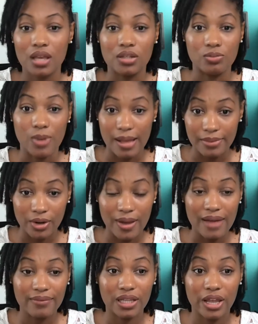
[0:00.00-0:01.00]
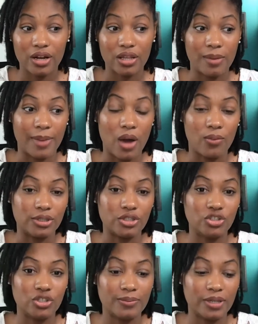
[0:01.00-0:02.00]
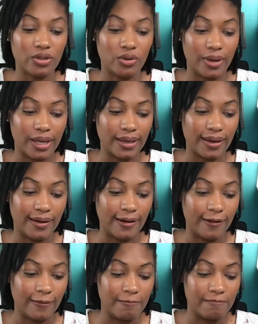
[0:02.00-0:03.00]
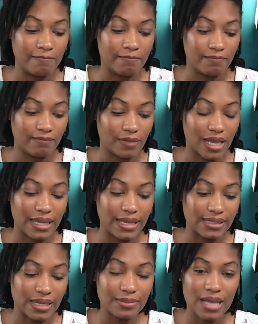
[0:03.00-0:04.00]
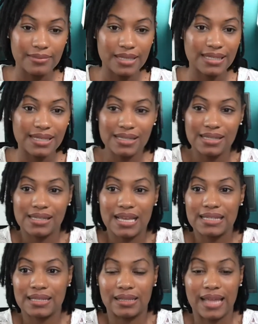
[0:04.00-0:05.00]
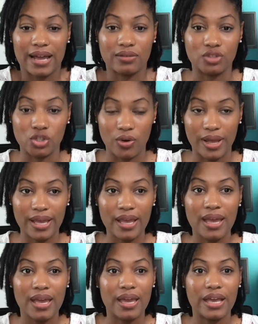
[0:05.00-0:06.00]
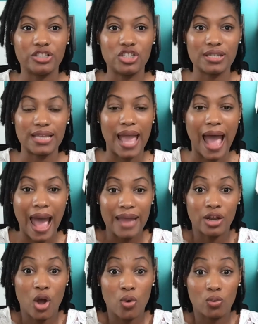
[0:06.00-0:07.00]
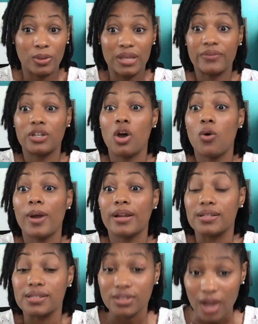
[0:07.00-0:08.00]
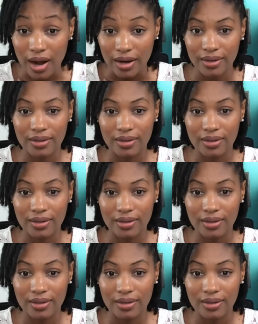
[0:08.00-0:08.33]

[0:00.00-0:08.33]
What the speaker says: You probably don't have clarity about what you should be doing. And sometimes consistency isn't a lack of joy. It's just that I don't even know where to start.